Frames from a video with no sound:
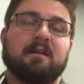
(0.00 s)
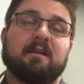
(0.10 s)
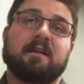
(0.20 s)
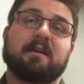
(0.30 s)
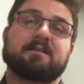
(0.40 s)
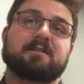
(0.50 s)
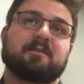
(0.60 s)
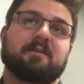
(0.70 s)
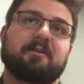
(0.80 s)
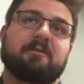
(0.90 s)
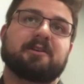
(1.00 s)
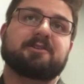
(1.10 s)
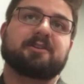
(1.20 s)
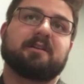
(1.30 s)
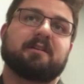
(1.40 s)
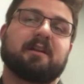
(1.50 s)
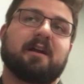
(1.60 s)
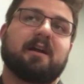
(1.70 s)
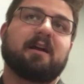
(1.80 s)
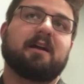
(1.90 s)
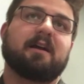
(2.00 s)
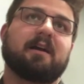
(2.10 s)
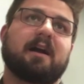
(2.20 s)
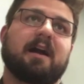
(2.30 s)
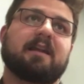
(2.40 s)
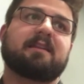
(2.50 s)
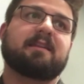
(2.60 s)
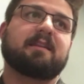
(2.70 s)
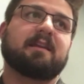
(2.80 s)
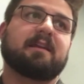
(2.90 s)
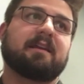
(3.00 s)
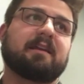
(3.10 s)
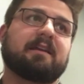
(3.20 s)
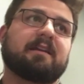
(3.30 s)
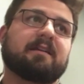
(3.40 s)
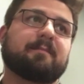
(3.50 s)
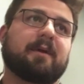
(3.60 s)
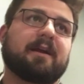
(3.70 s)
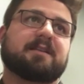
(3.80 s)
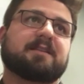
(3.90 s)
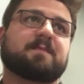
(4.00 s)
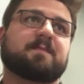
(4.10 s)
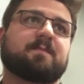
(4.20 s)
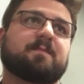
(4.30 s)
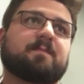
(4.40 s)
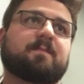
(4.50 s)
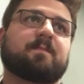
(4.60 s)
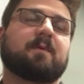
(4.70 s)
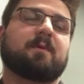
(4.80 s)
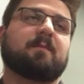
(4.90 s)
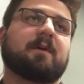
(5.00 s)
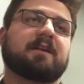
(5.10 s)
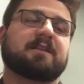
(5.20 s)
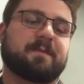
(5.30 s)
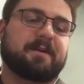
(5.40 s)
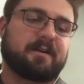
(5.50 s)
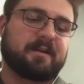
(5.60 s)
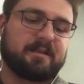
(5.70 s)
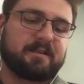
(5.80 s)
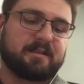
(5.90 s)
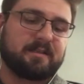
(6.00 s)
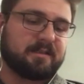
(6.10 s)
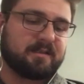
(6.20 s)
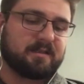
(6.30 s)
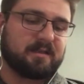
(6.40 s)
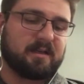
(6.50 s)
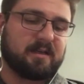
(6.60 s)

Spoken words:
It's a great question. I think in my experience is,